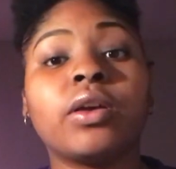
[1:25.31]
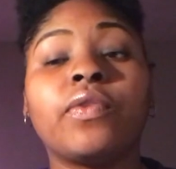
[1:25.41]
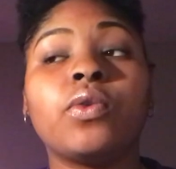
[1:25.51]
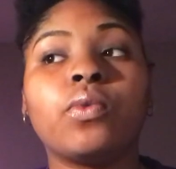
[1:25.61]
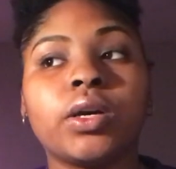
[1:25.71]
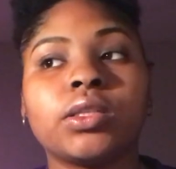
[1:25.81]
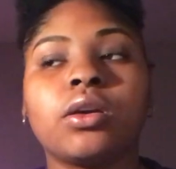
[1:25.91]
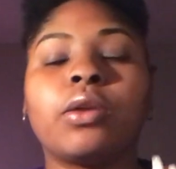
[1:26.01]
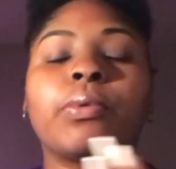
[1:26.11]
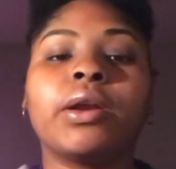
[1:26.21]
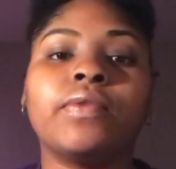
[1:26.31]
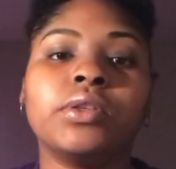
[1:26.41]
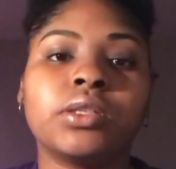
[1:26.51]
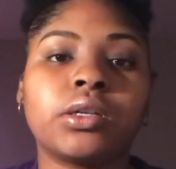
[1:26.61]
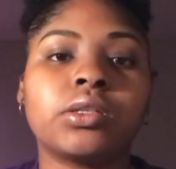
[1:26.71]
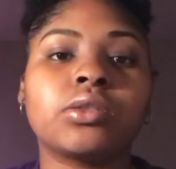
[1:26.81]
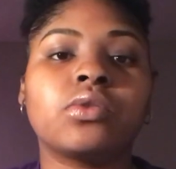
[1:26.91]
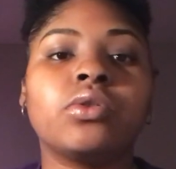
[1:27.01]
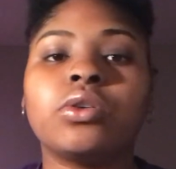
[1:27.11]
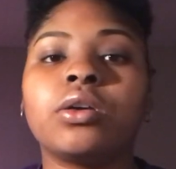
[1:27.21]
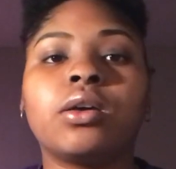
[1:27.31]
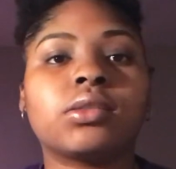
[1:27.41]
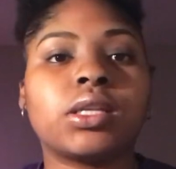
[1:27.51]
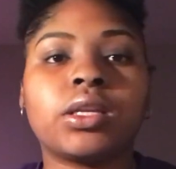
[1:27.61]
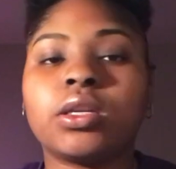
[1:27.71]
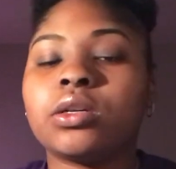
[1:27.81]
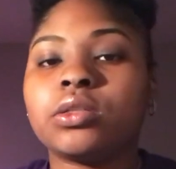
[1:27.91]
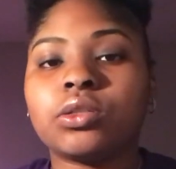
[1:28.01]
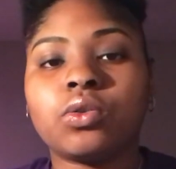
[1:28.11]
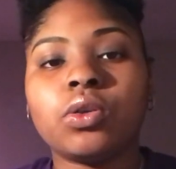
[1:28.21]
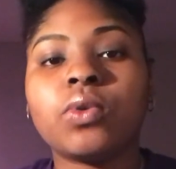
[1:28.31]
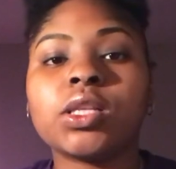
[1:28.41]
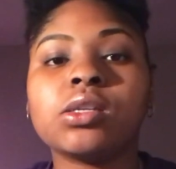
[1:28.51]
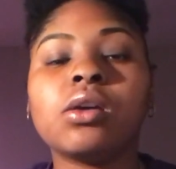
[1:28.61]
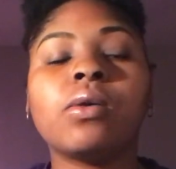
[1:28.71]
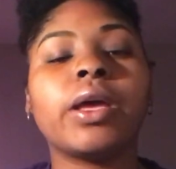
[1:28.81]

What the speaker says: If you want to go to Prairie View's nursing school, you can go to any nursing school you want to.